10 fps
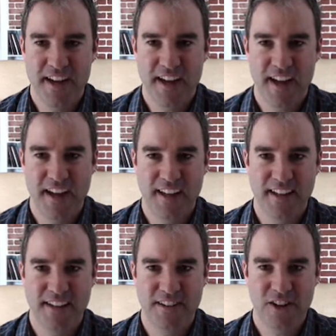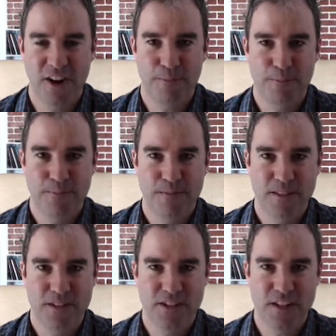And yeah,
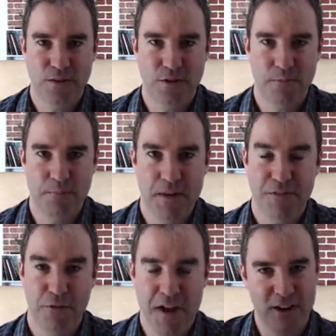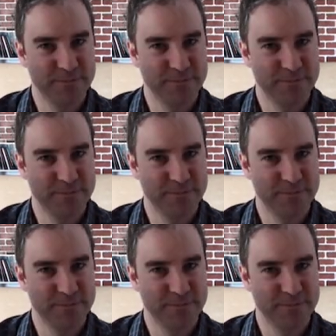cheers from me for now.